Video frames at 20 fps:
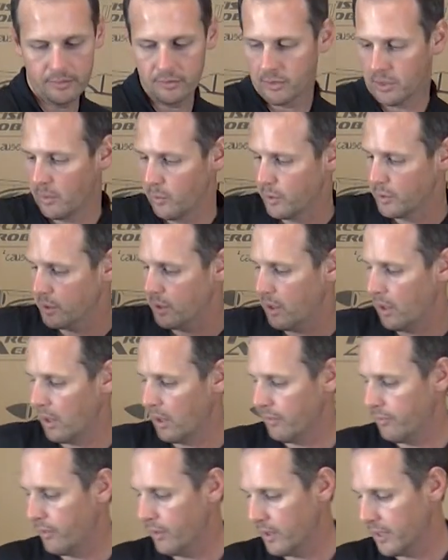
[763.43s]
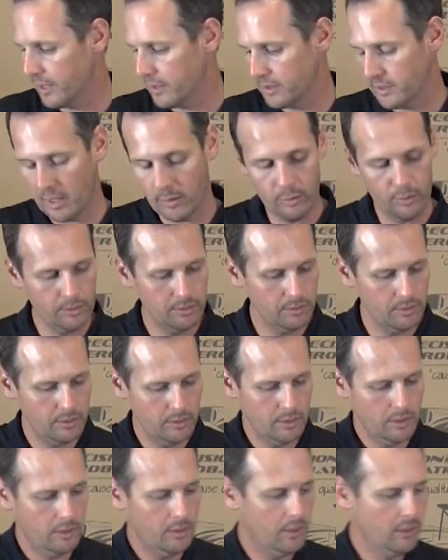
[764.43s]
of someone's car fully assembled,
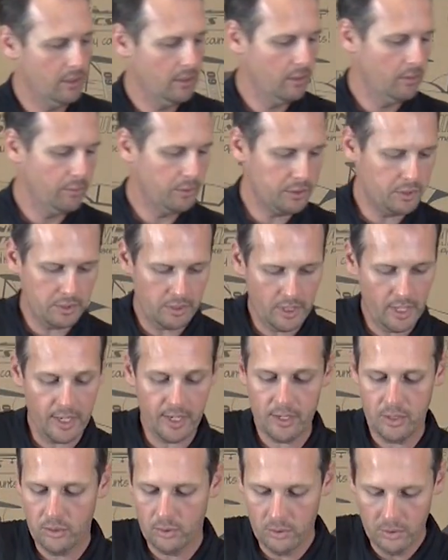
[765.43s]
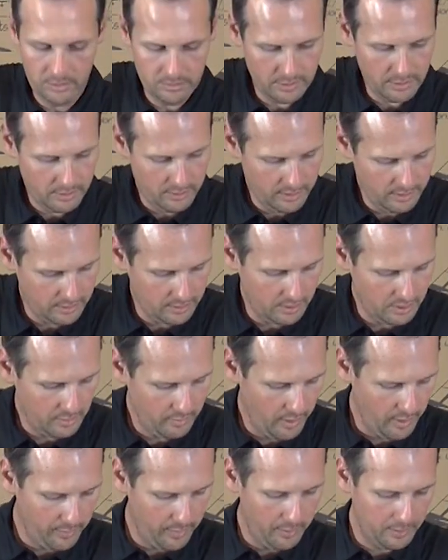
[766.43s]
which is kind of cool to think that
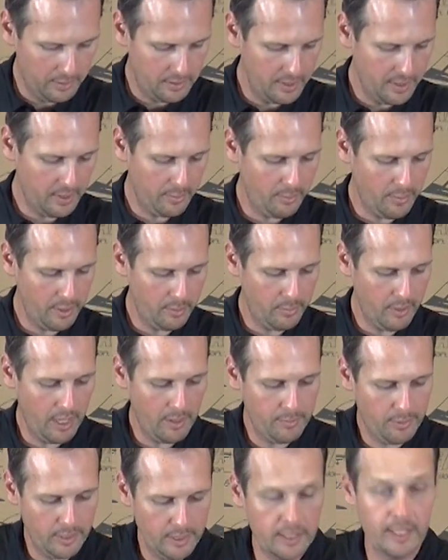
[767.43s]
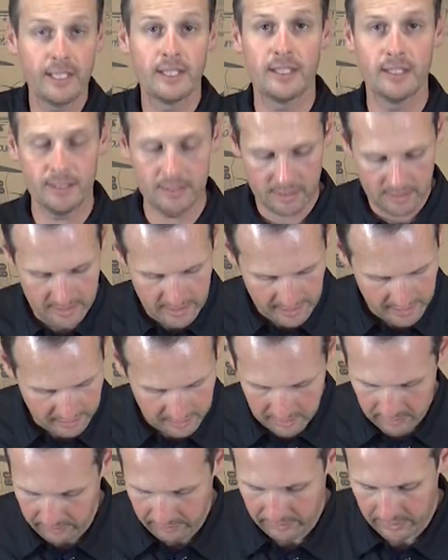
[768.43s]
you might be able to take a big biplane like this and take it
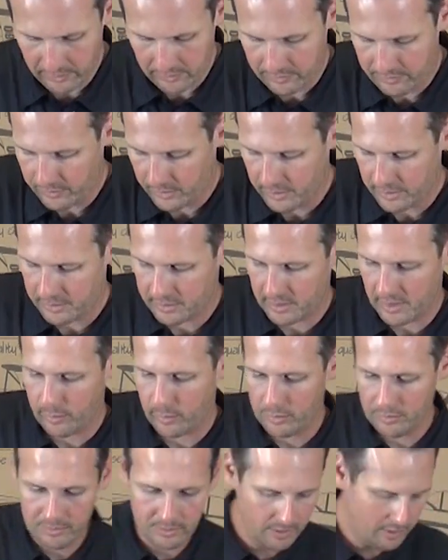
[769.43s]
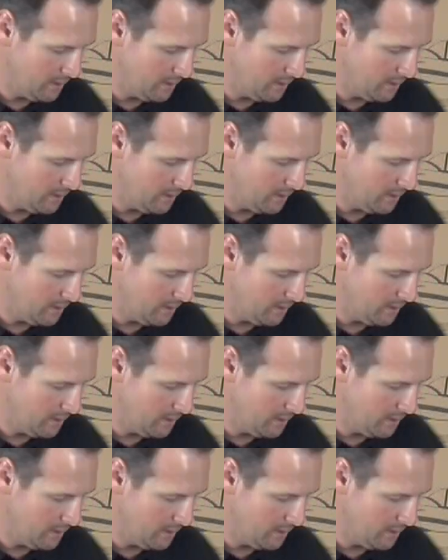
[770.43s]
to the field fully assembled.